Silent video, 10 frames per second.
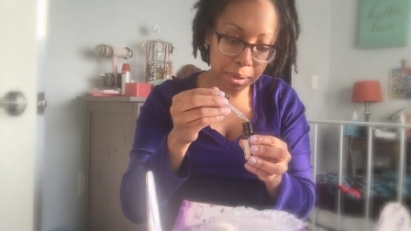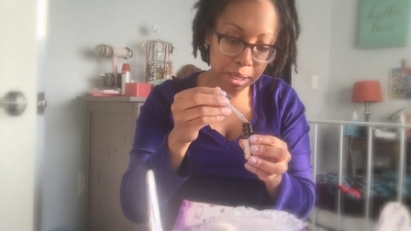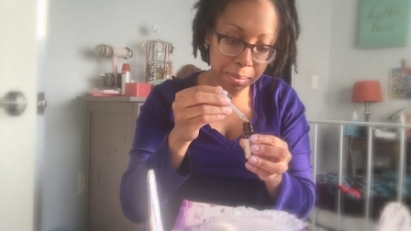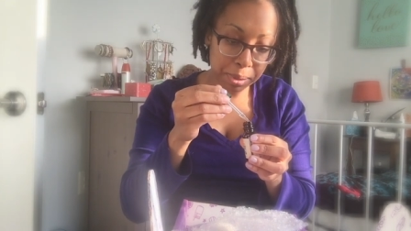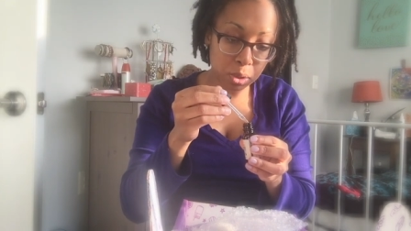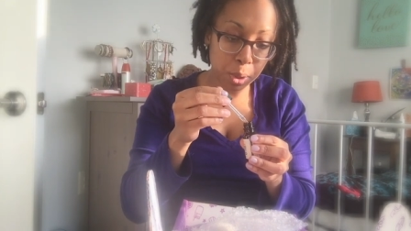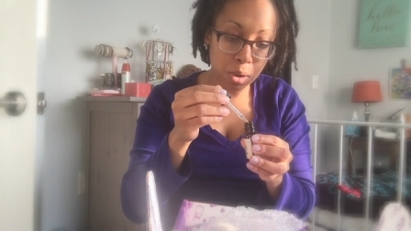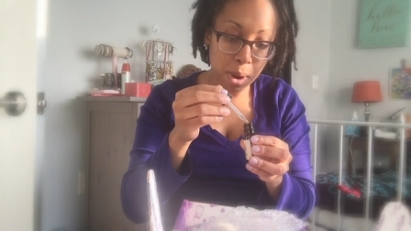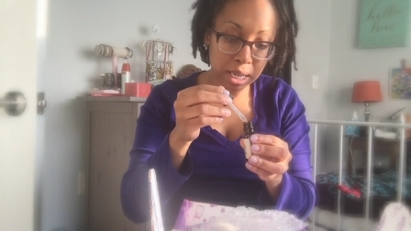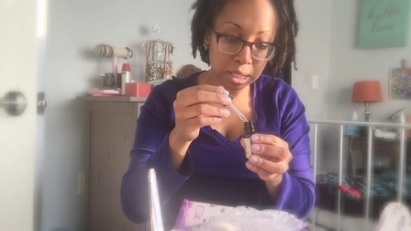in
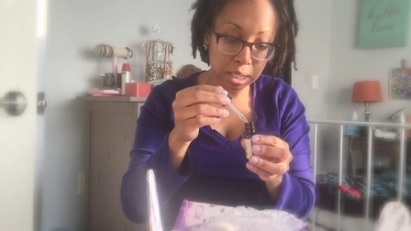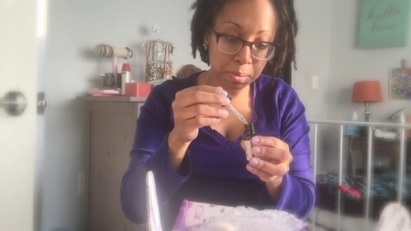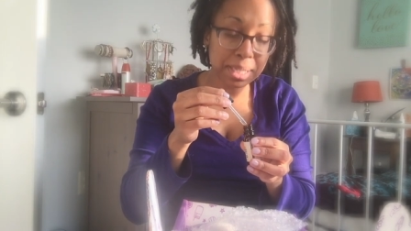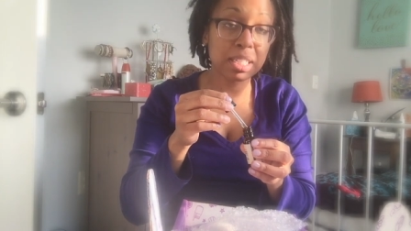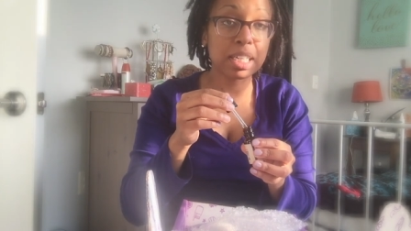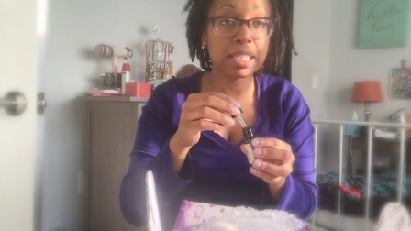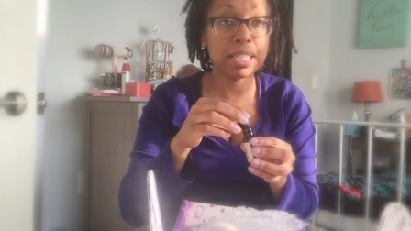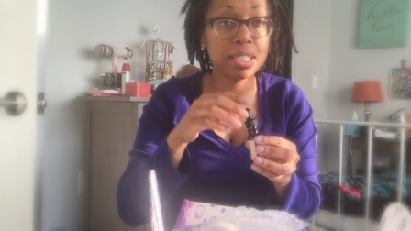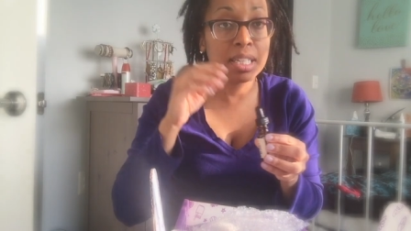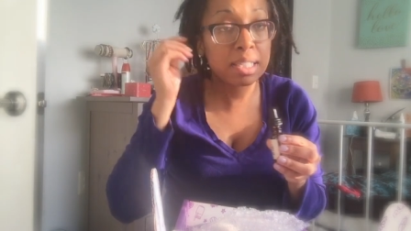between washes, especially because
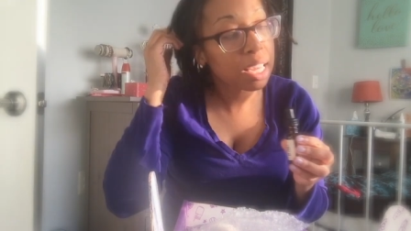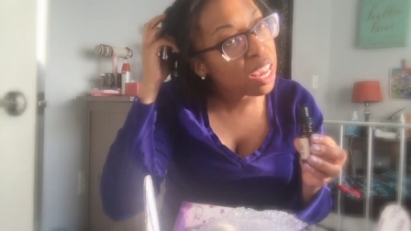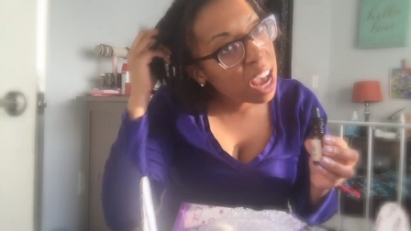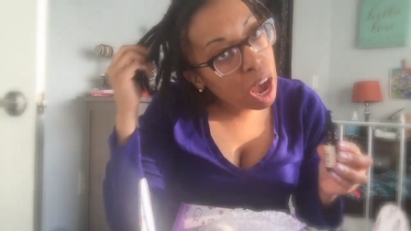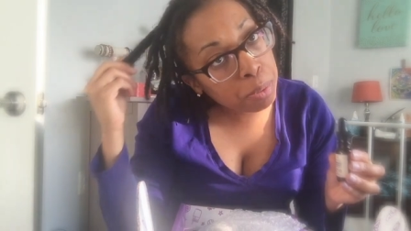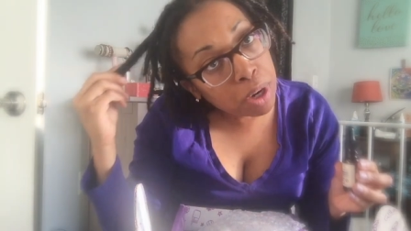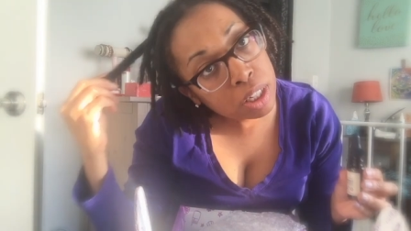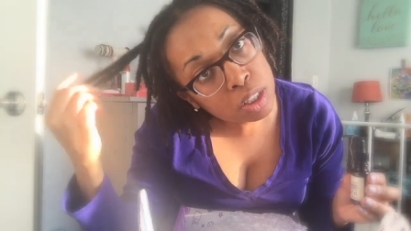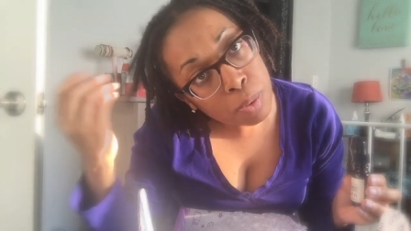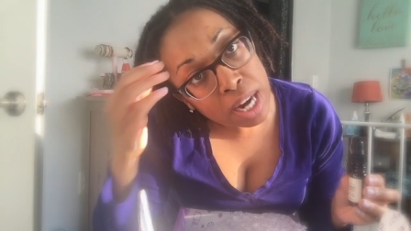I sense I'm
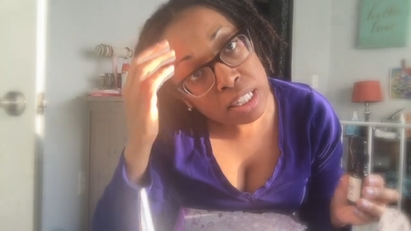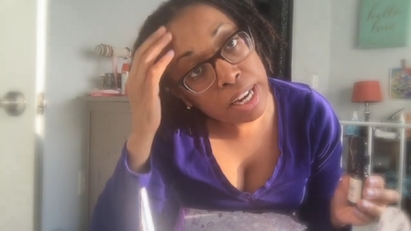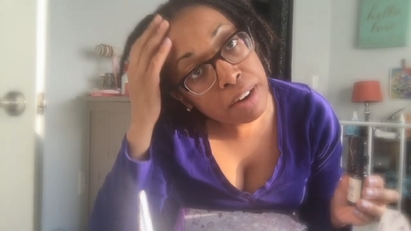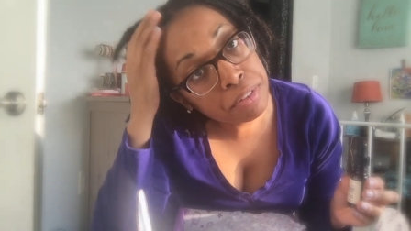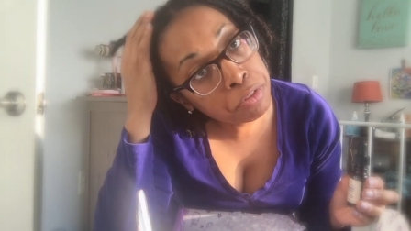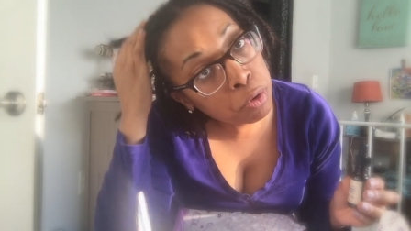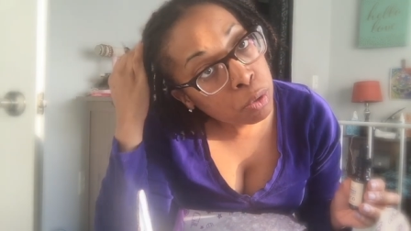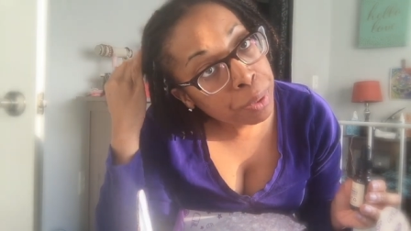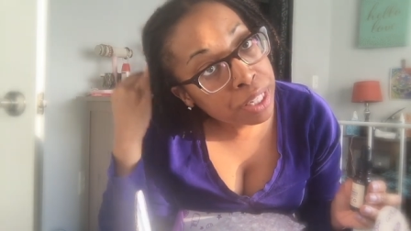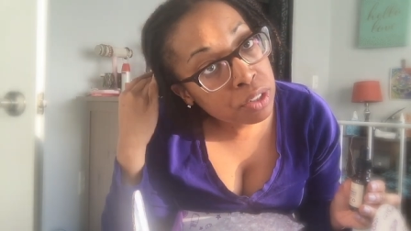currently washing every
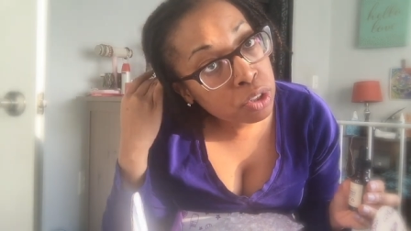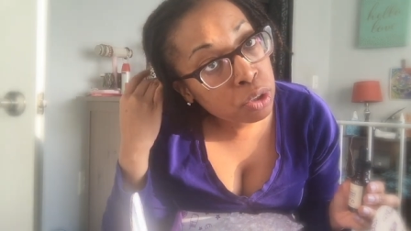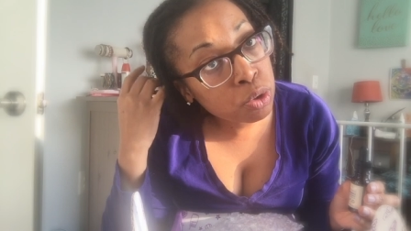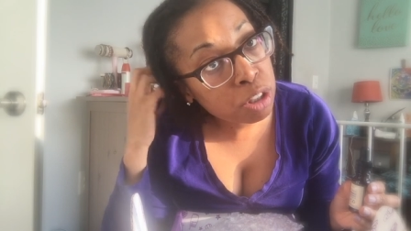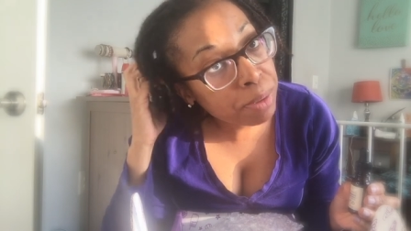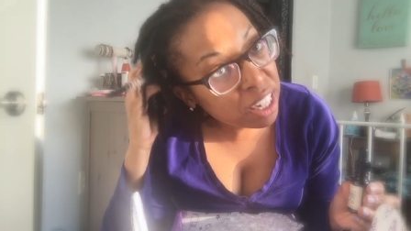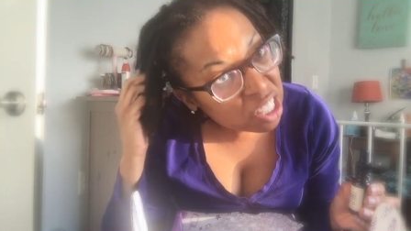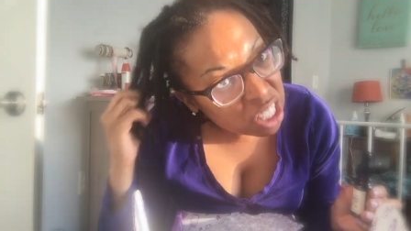4 weeks due to making